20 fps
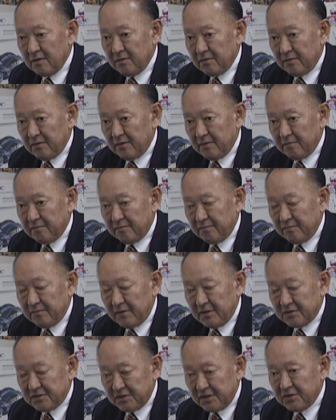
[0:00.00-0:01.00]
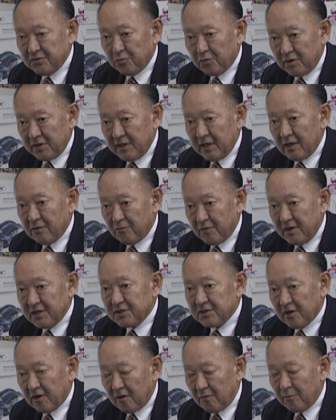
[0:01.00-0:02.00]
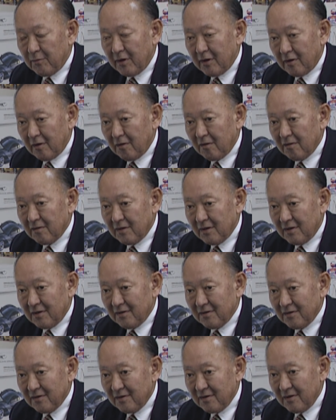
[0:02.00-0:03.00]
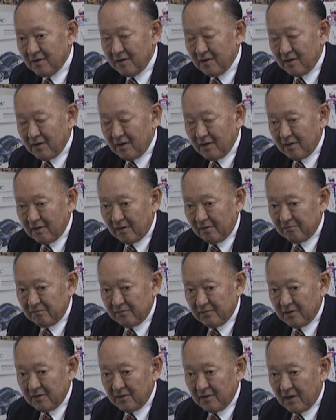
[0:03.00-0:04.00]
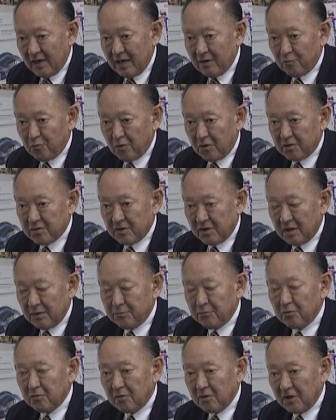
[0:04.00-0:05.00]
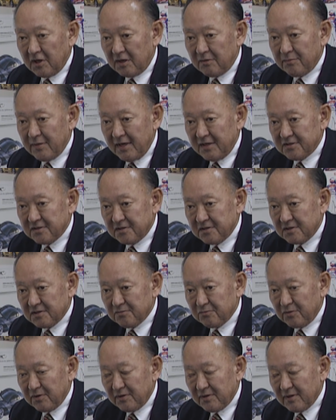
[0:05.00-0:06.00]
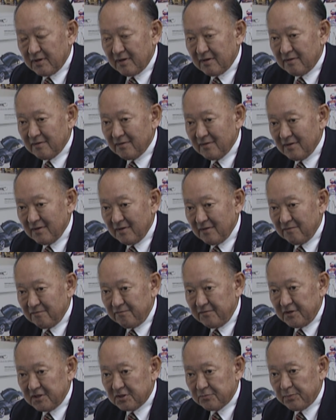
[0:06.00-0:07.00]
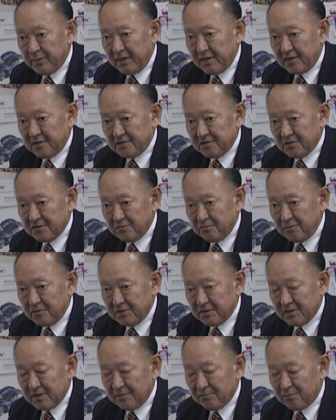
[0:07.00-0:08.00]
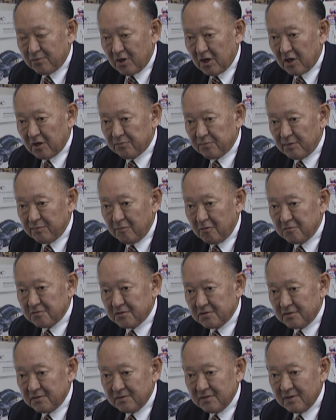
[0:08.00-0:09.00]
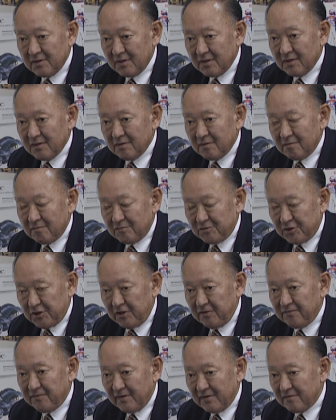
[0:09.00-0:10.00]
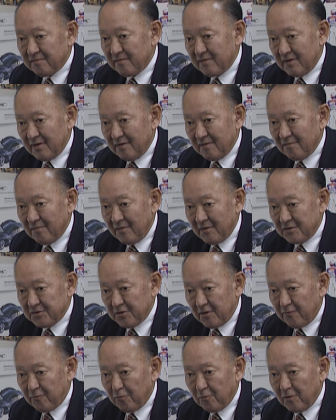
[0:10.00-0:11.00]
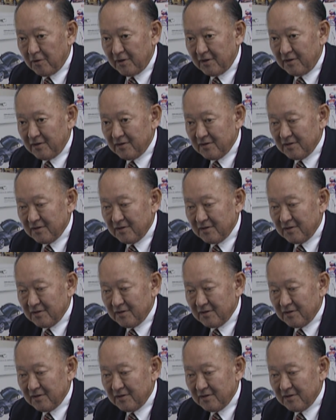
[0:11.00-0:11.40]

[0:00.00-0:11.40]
The Z28 race car model, I worked on a bootleg basis with Vince Piggins, who was the product promotion chief at Chevrolet.